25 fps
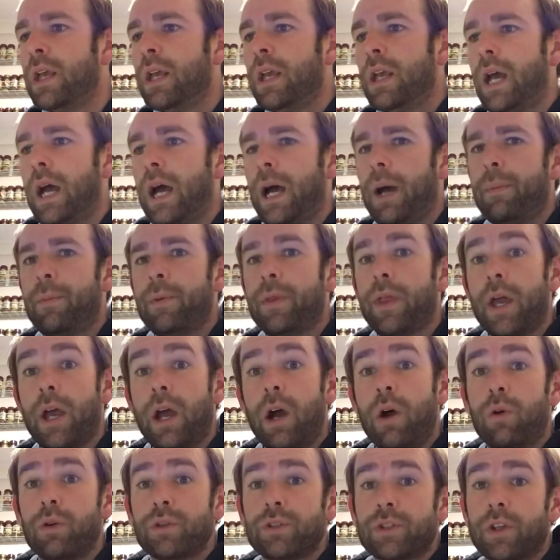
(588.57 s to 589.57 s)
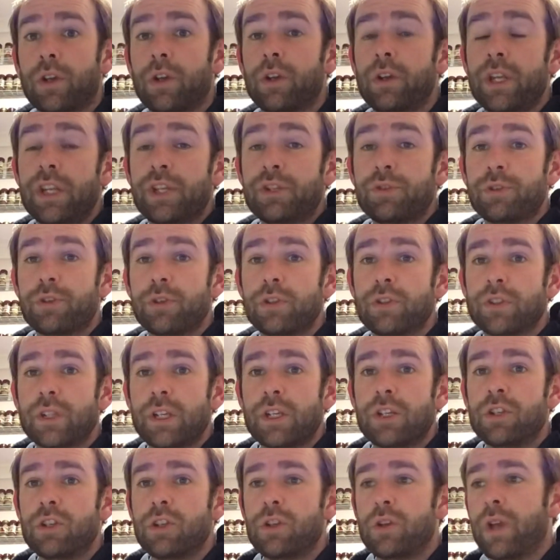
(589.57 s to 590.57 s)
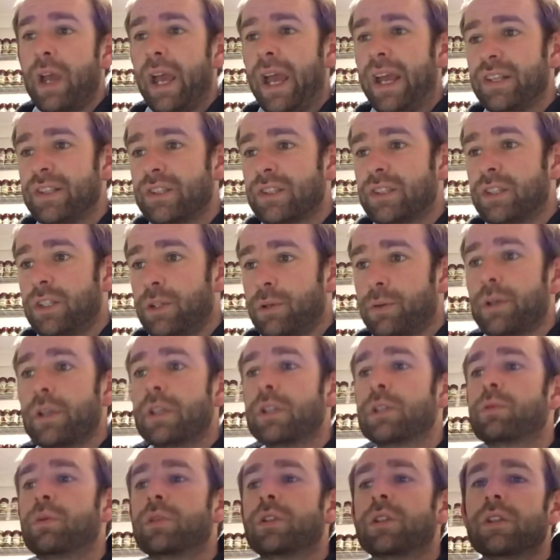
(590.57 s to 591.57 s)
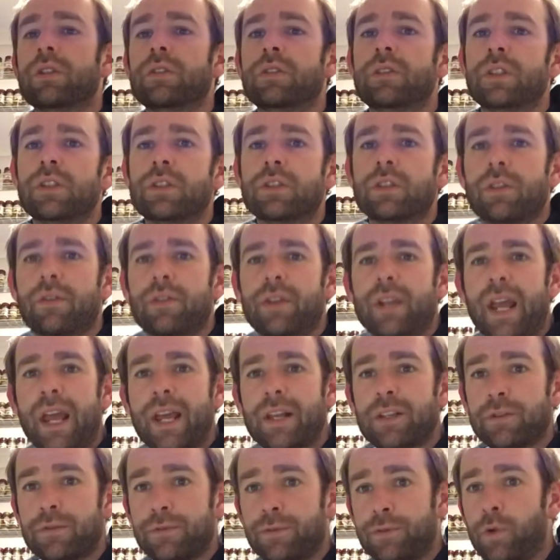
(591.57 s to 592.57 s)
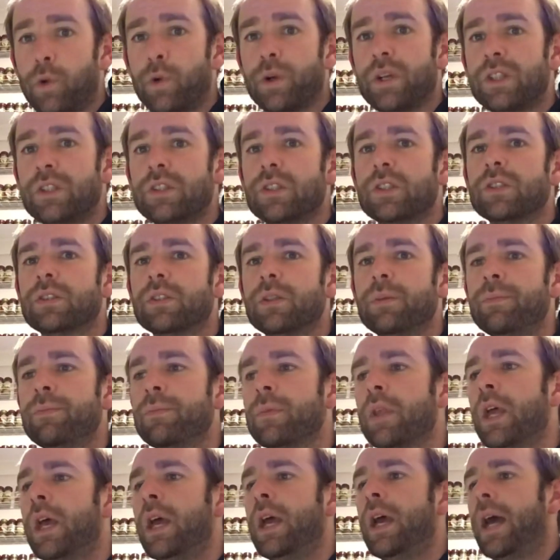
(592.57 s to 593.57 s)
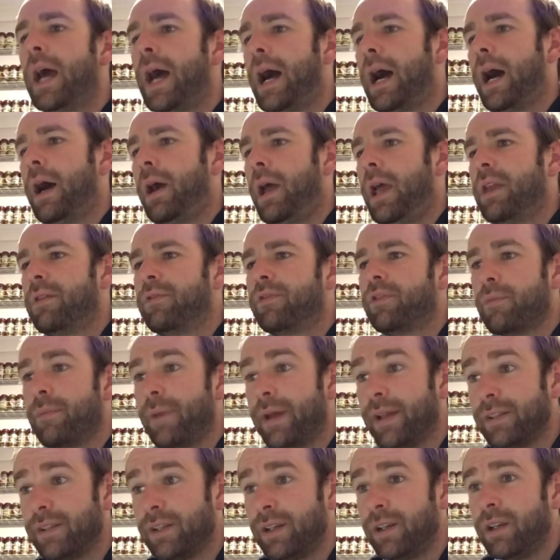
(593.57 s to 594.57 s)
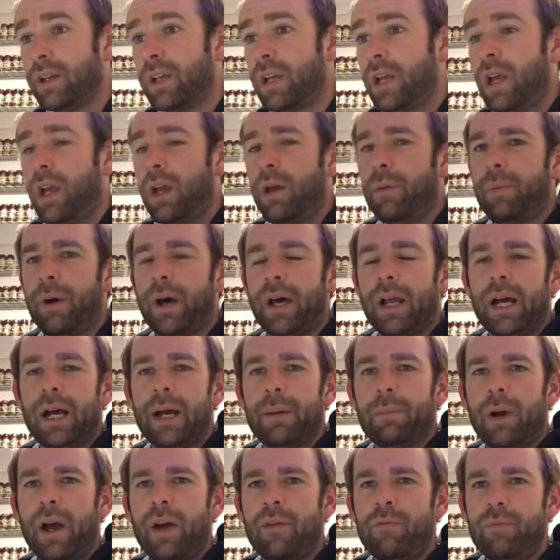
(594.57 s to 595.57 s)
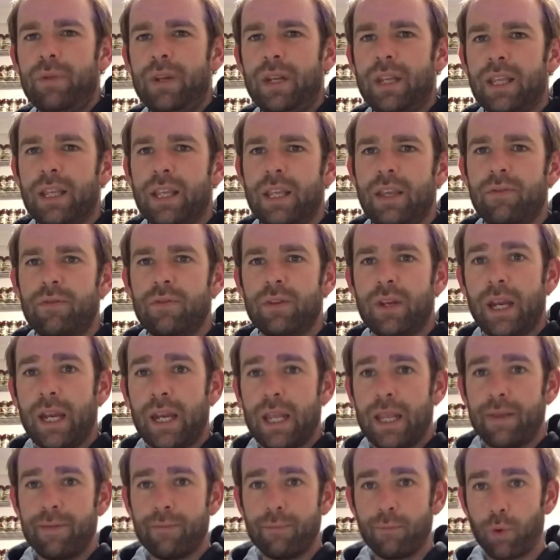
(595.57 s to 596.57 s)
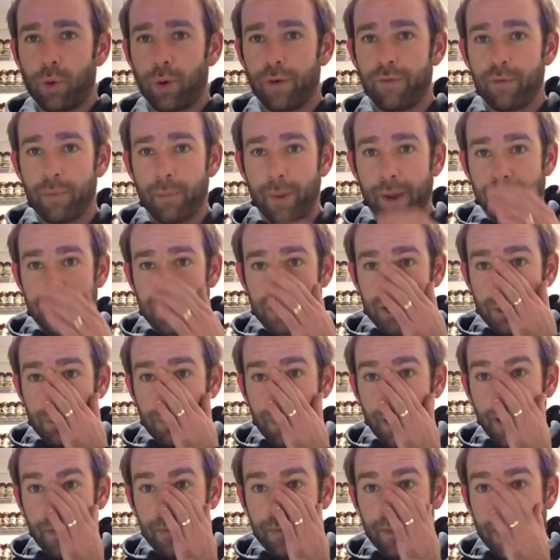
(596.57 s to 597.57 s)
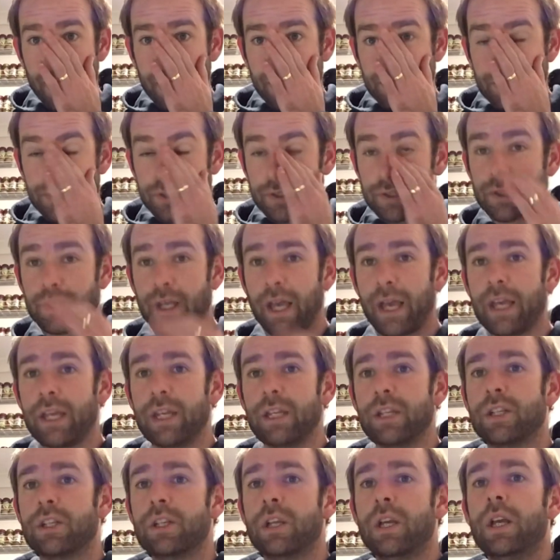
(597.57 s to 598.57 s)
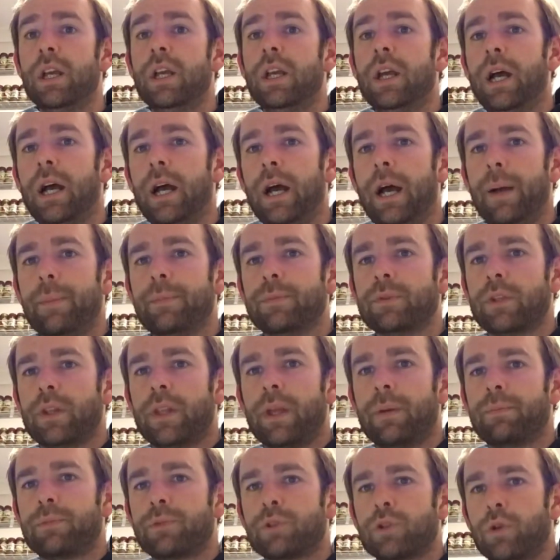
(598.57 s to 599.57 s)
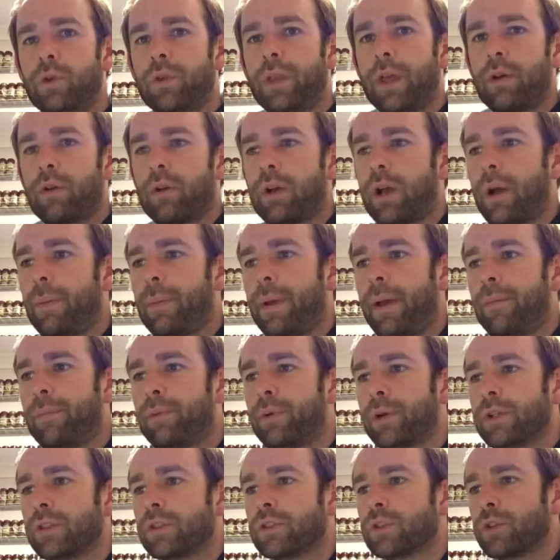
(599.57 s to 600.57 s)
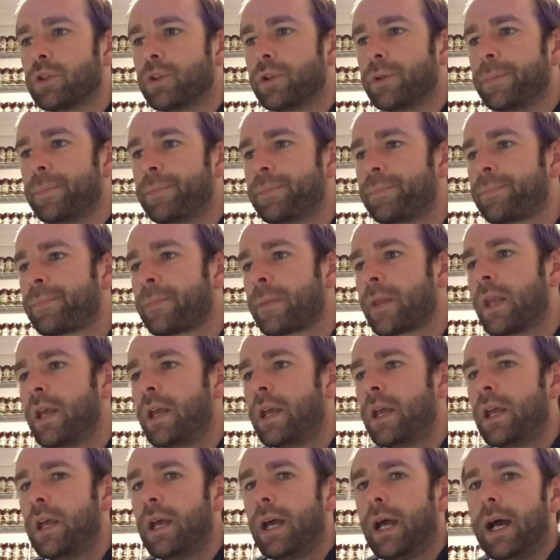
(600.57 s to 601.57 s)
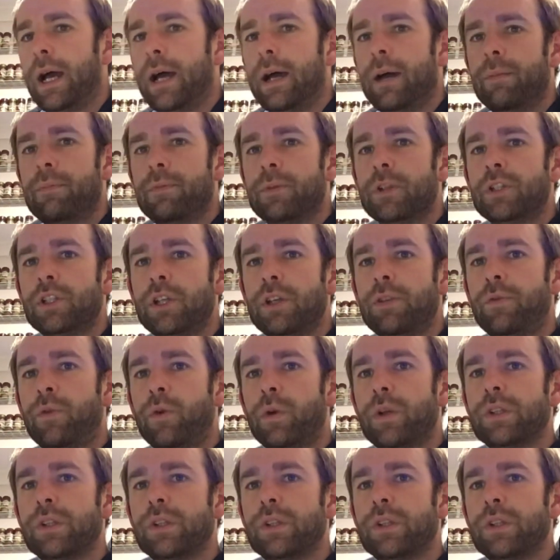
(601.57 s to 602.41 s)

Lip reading: But they are also going to introduce a new S series, which consists of an S40 system and fermenter. But I haven't been given any more information about that at this stage, so I'm sure that'll come out pretty soon. The G40